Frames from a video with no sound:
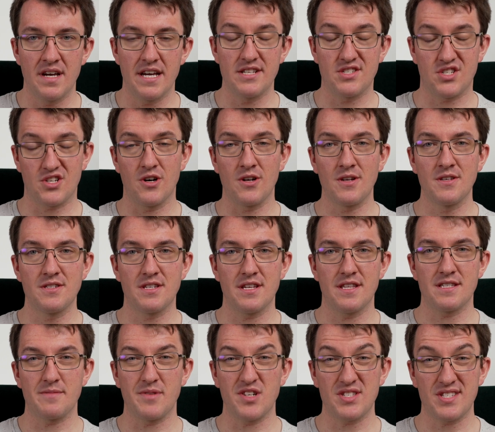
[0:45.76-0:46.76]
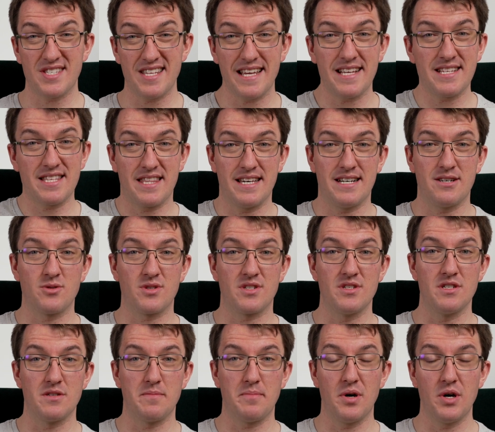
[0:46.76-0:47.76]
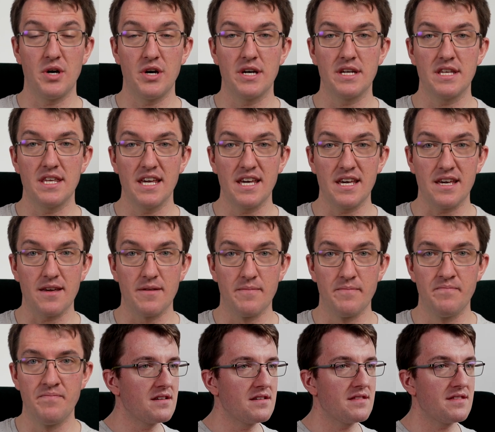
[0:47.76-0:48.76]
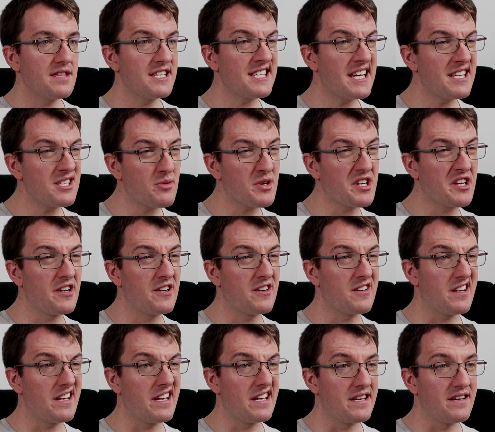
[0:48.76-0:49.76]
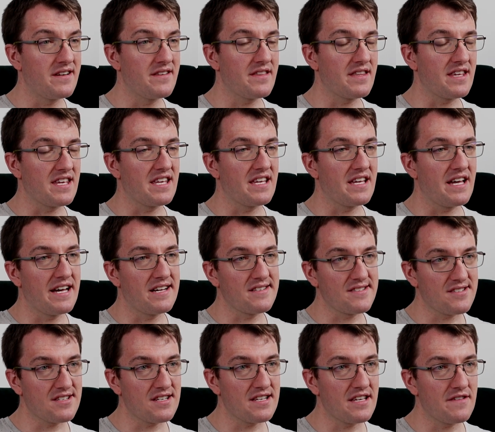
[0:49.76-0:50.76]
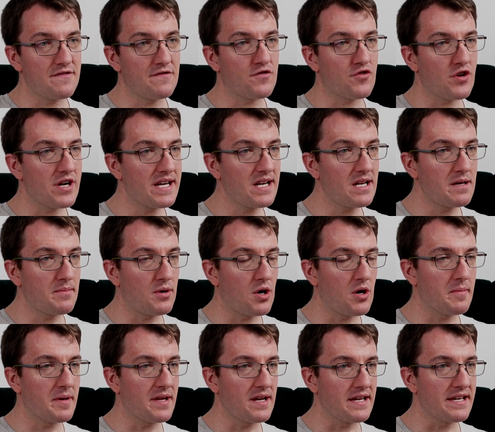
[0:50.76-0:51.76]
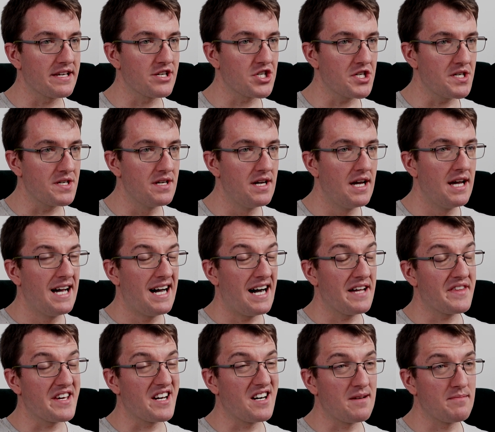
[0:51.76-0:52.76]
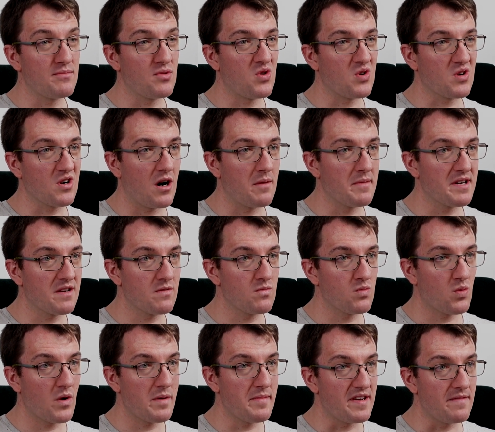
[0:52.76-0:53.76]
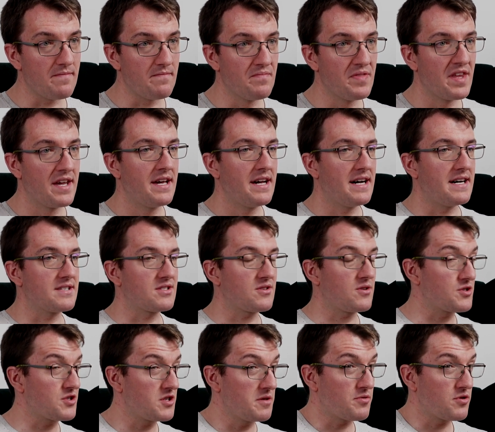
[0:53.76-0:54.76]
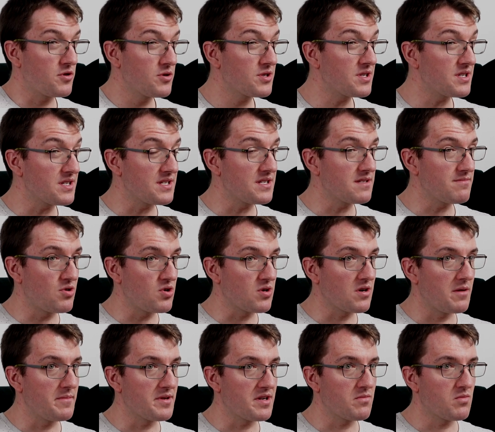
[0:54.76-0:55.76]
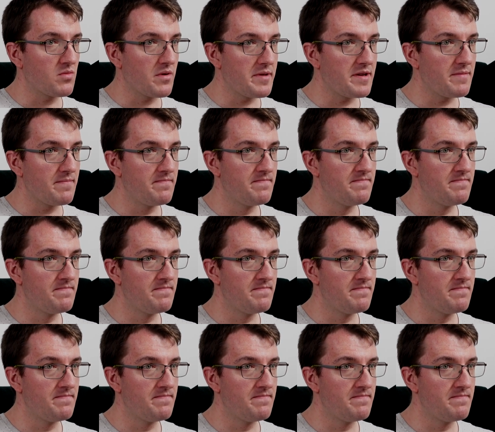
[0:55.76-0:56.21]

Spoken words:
In Scotland, there's about 6,000 per year. They tend to occur in the elderly, frailer population, and they are more common in women, as osteoporosis is more common in women.